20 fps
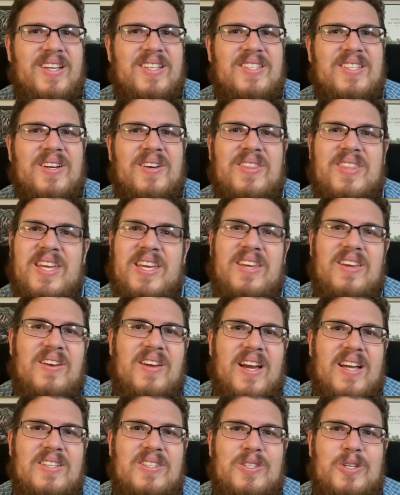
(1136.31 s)
So thank you
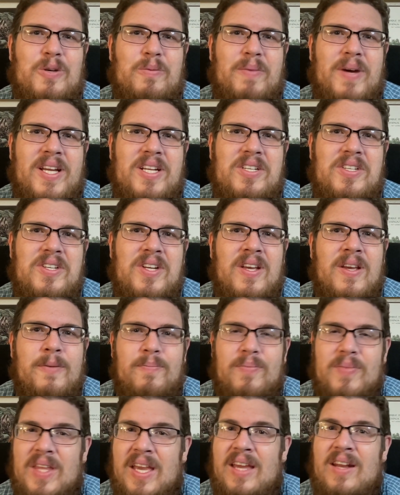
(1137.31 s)
guys so much,
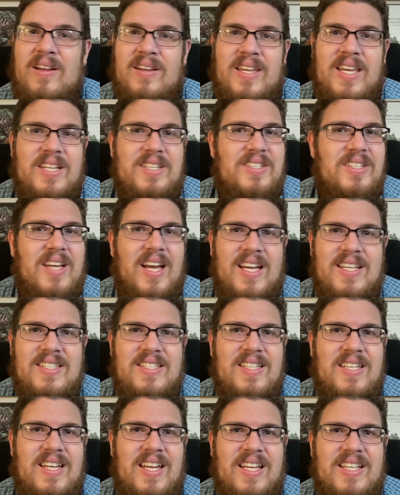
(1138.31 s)
and I'll catch you guys
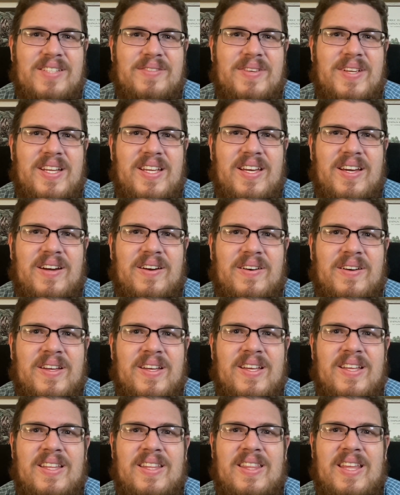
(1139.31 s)
in the next video.
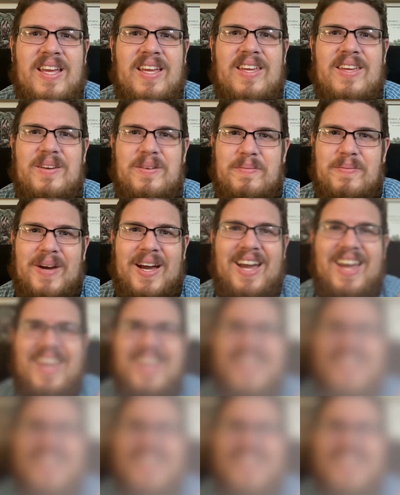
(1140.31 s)
Thank you. Bye.